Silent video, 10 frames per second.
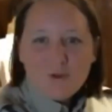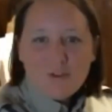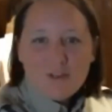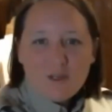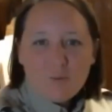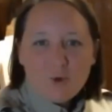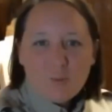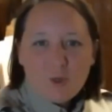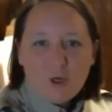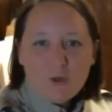the
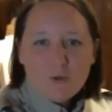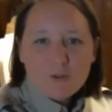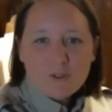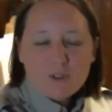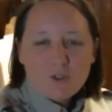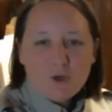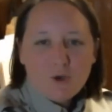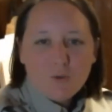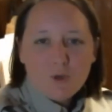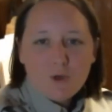proposed
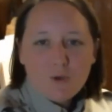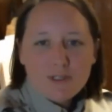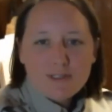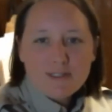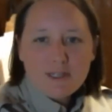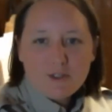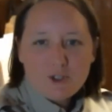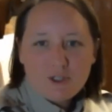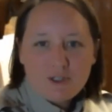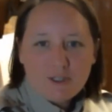toll road
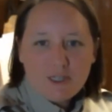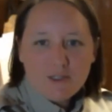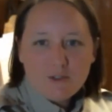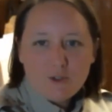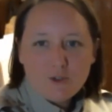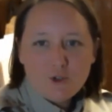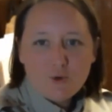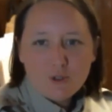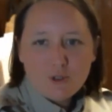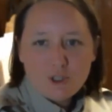extension into
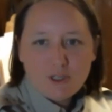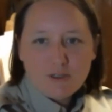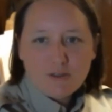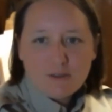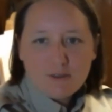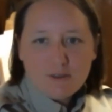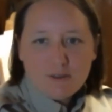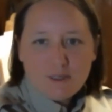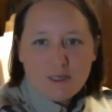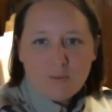Georgia
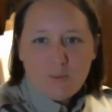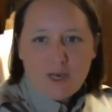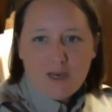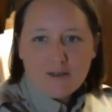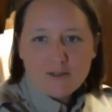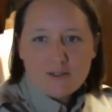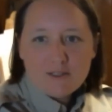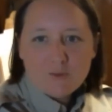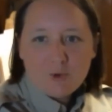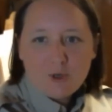impact the
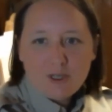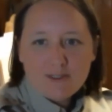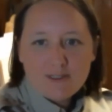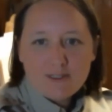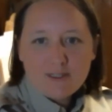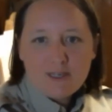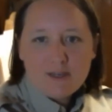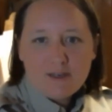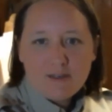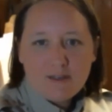springs in
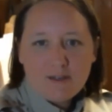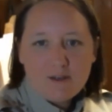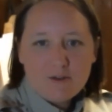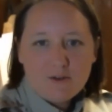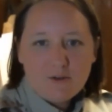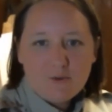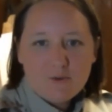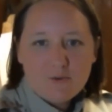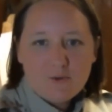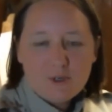Leon and other
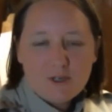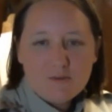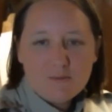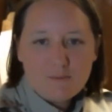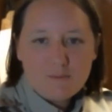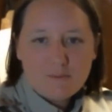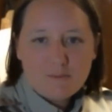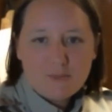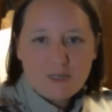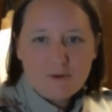North Florida
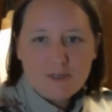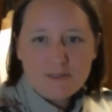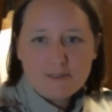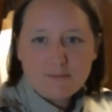counties?